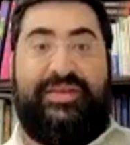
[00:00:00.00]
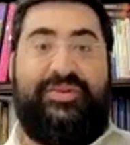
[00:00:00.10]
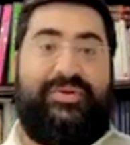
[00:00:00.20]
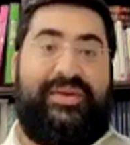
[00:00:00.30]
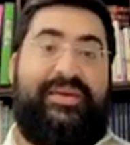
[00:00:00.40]
they're
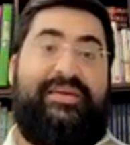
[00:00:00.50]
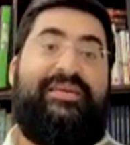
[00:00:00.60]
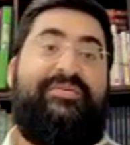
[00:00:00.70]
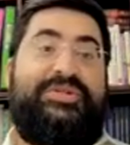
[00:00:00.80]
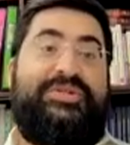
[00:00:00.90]
doing
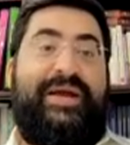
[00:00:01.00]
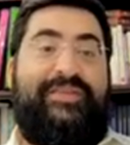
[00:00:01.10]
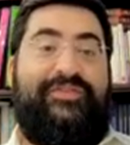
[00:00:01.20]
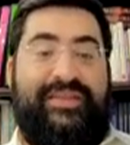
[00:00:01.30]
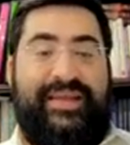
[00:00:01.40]

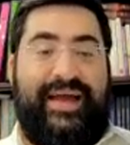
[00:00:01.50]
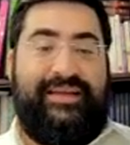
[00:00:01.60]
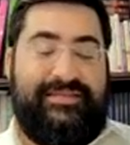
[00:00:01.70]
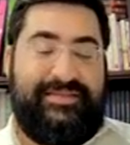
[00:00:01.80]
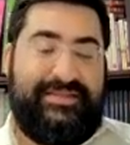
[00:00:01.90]
respect for the dead.
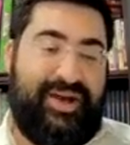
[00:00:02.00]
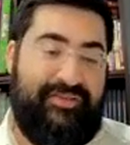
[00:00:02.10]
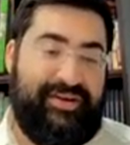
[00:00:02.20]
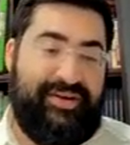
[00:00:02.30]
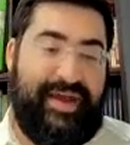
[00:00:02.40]

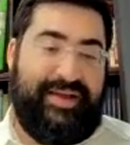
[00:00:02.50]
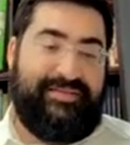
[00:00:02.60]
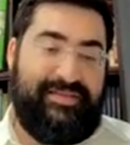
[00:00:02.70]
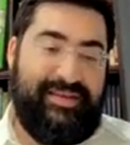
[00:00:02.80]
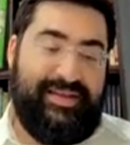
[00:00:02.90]
Cover the mate.
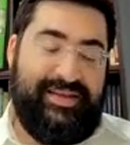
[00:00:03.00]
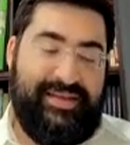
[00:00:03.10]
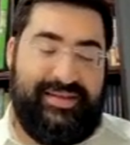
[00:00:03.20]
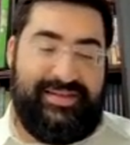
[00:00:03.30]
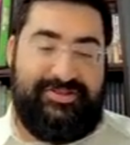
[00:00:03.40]

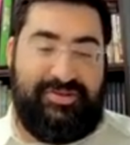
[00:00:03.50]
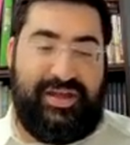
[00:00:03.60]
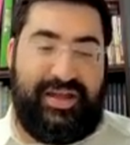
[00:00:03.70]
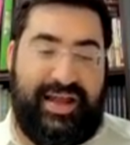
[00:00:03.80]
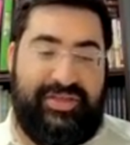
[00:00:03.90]
So
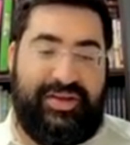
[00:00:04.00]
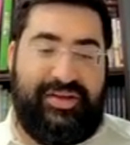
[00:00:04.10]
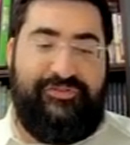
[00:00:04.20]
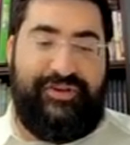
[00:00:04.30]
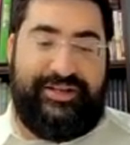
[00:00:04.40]
and I think
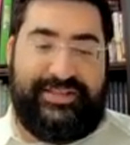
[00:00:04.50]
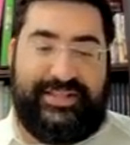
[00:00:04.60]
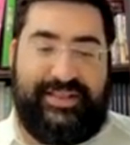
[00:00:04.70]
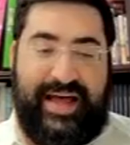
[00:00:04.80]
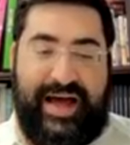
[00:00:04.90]
you find this
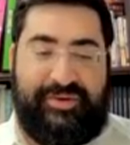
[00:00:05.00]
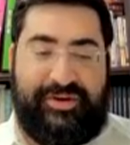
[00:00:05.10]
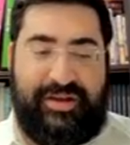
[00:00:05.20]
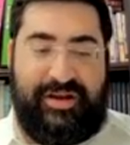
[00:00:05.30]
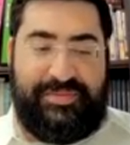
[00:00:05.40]
a lot when
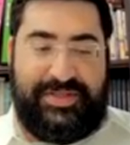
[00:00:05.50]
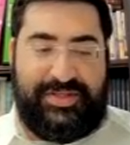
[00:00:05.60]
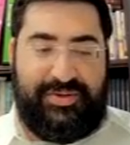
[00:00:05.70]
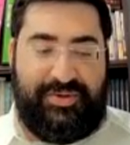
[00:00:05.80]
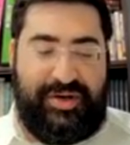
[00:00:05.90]
it comes
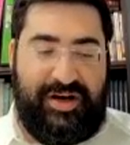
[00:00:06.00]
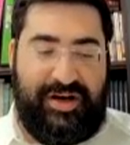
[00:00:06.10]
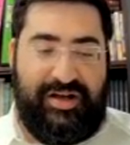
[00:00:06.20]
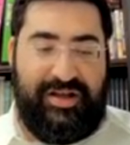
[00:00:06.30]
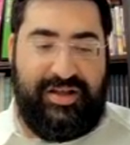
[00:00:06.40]
to